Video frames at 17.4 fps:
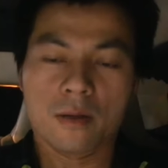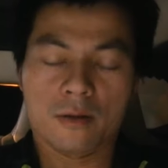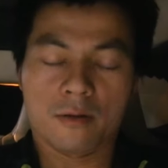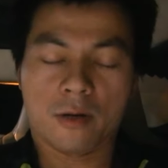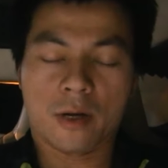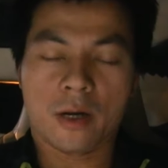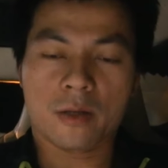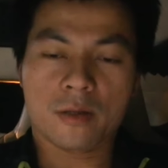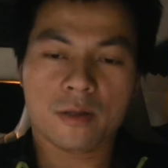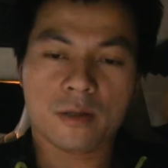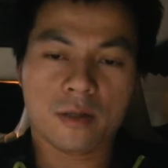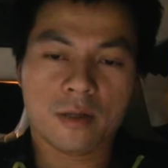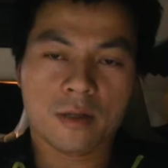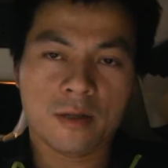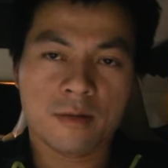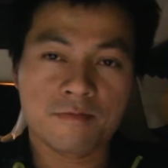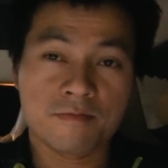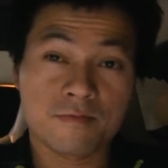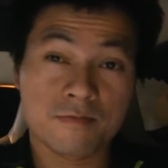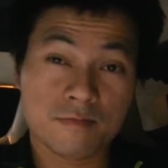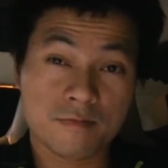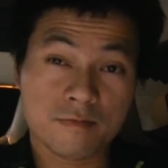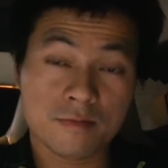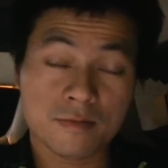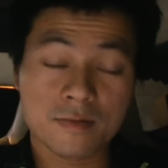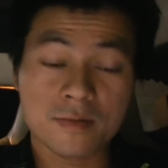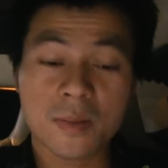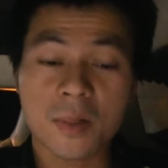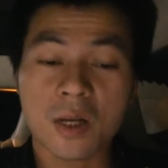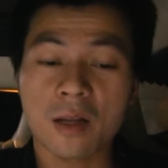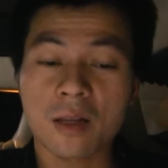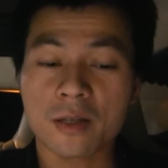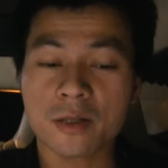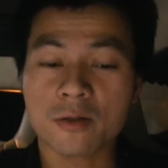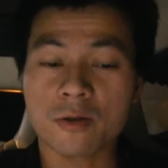All right, um,
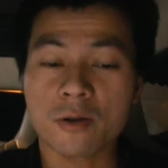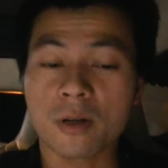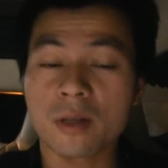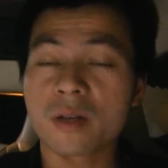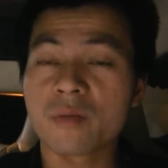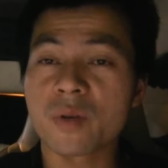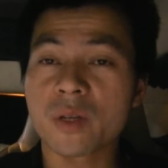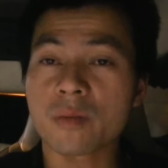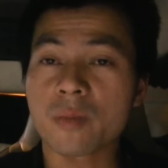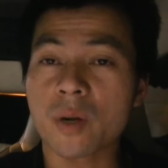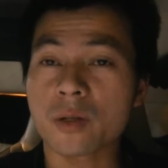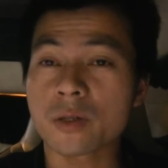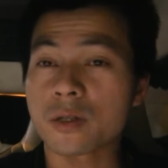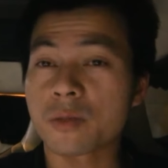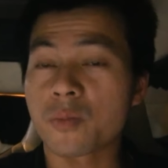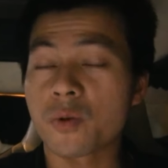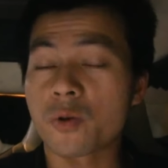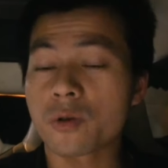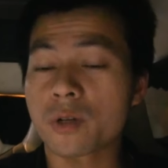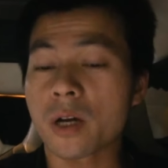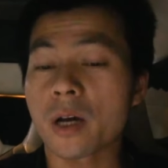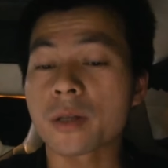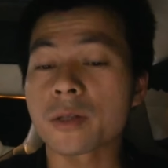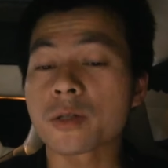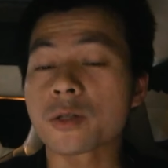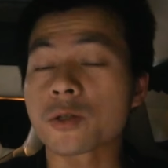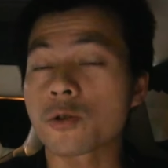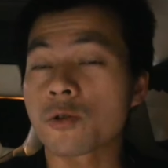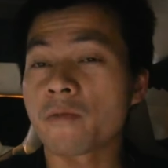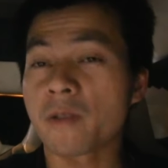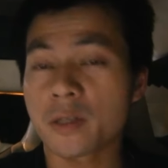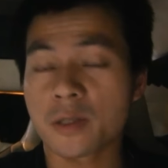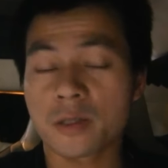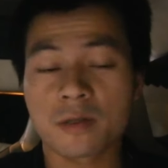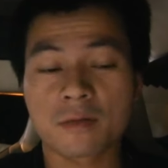let's talk a little bit about support and
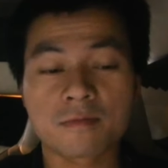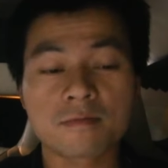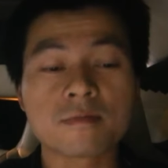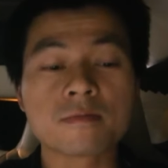service.